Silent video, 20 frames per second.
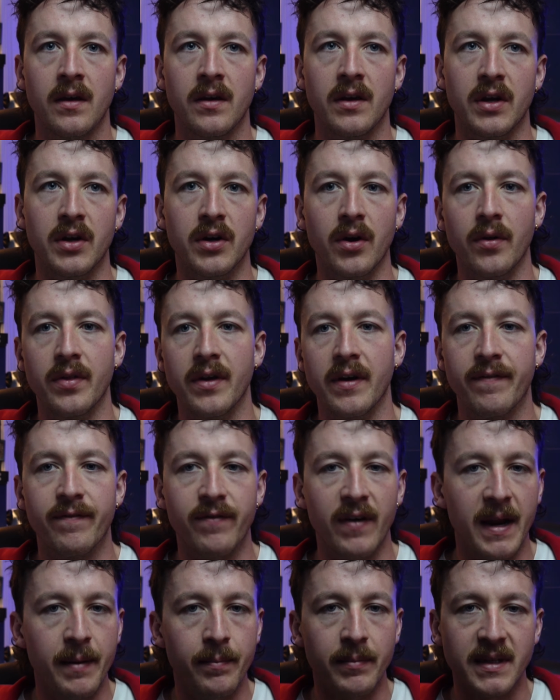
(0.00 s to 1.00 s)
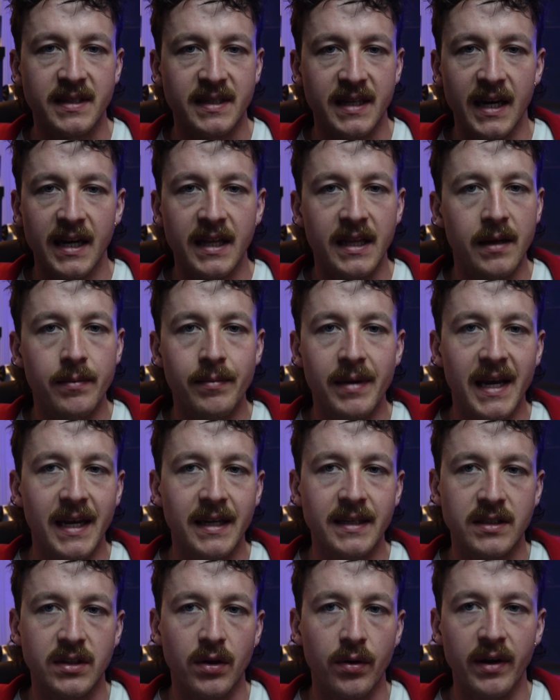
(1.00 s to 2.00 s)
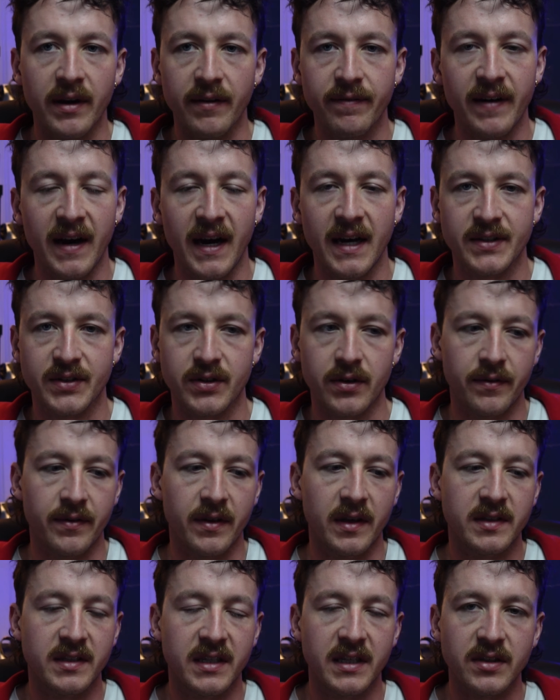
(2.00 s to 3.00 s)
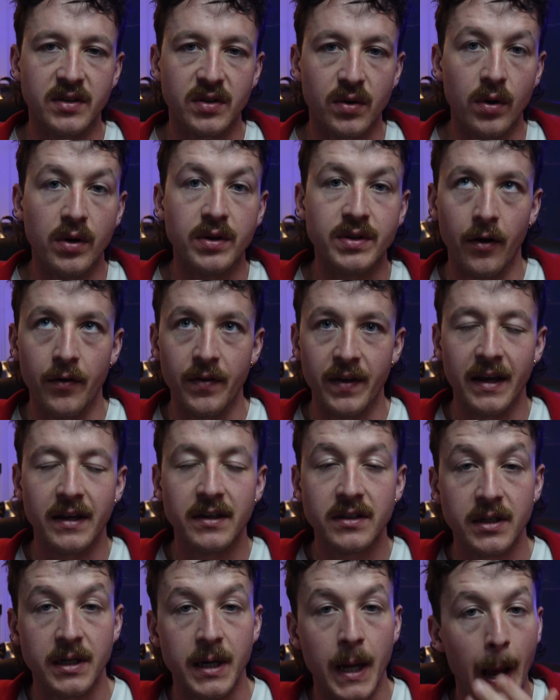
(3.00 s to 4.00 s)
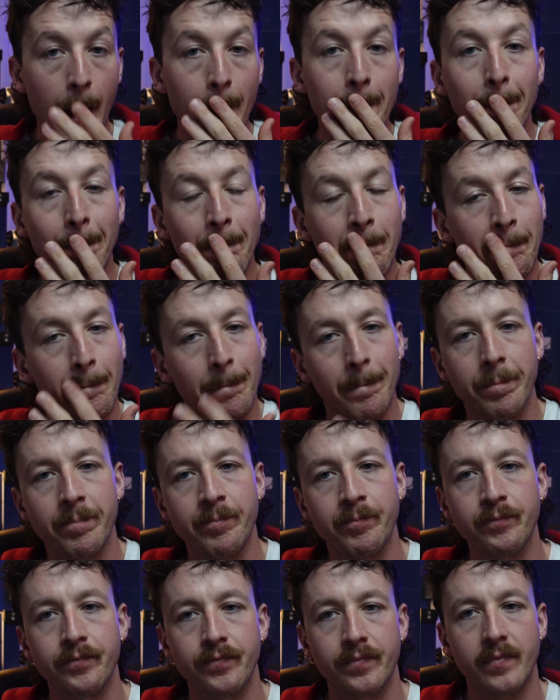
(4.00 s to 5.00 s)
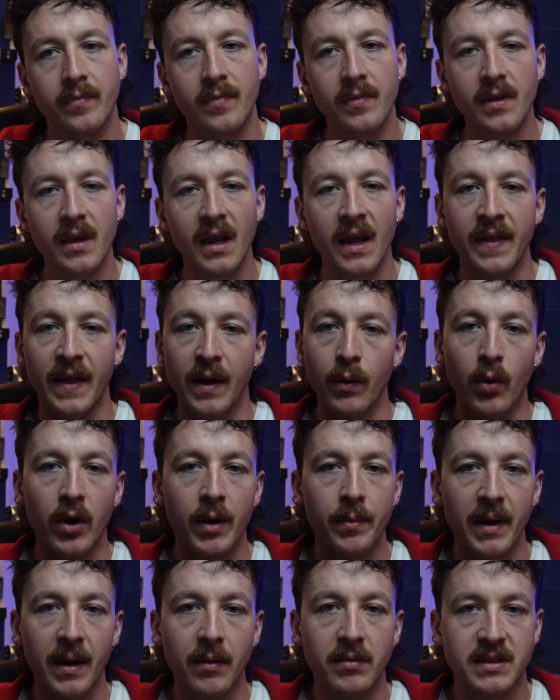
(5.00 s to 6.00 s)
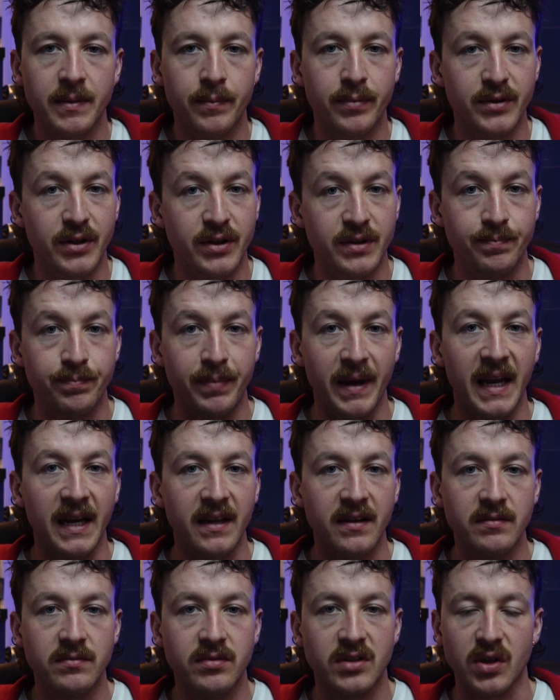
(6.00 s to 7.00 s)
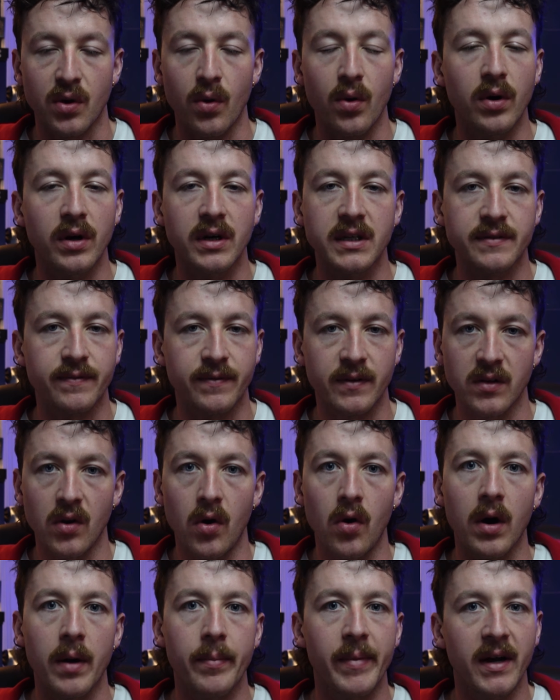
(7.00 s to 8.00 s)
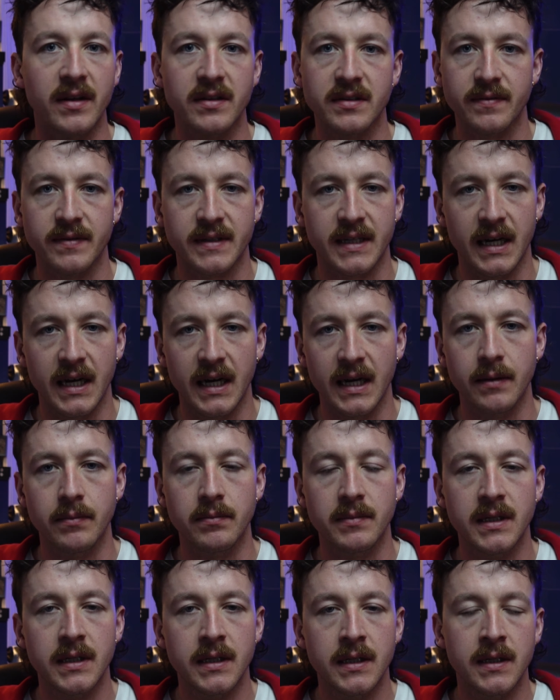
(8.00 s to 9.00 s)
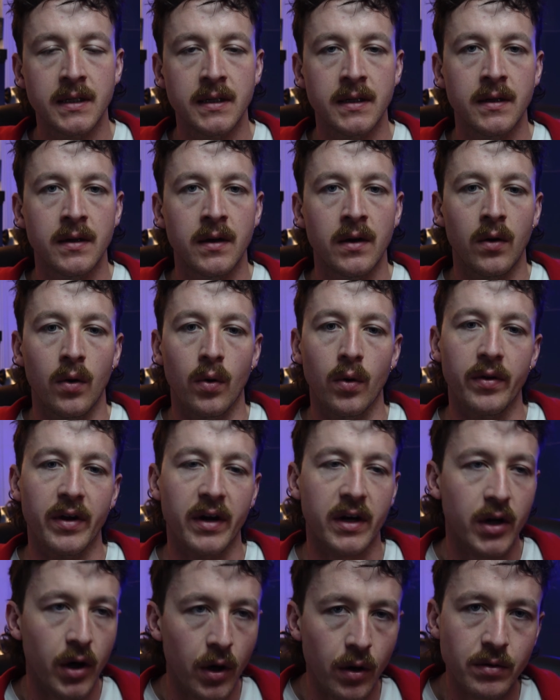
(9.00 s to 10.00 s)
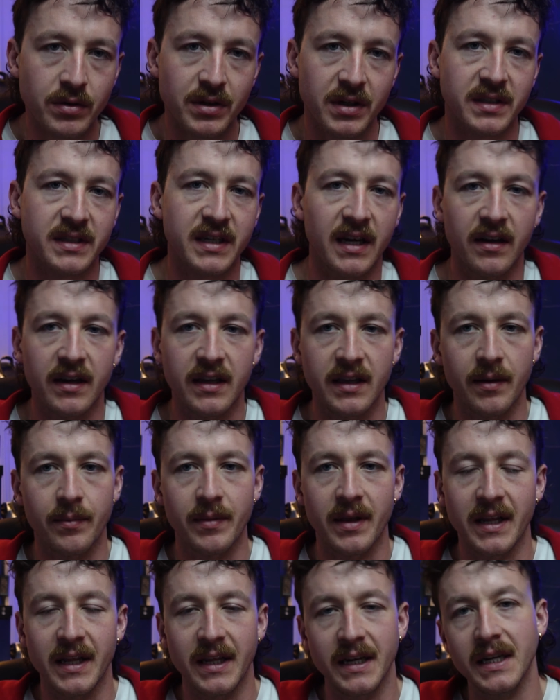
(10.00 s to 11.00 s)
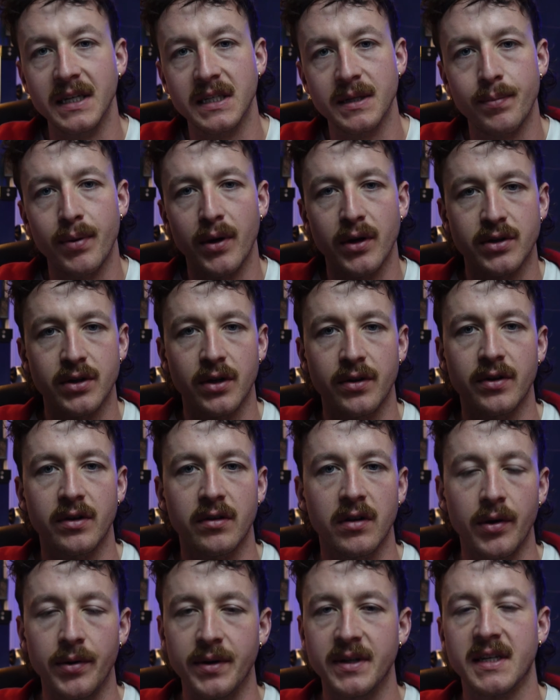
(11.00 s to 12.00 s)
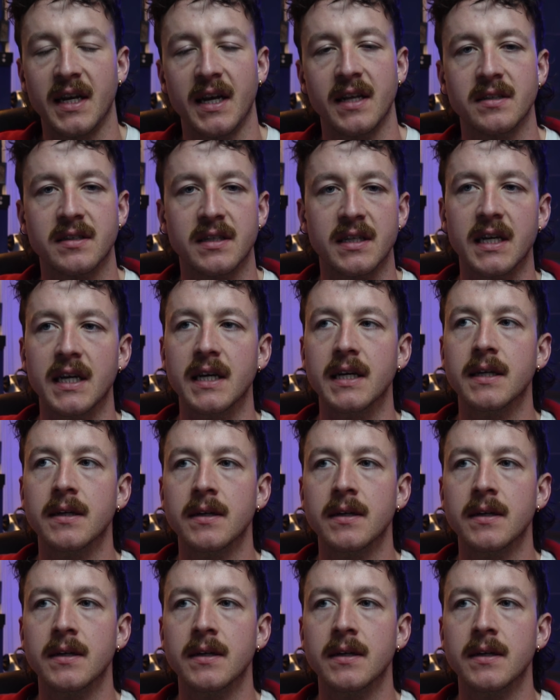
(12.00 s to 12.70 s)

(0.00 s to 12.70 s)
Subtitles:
you know, their friend beside them is going faster. They've seen scores on the internet and they want to be able to produce big scores for long amounts of time. Or their coach is telling them that they need to push on their low intensity.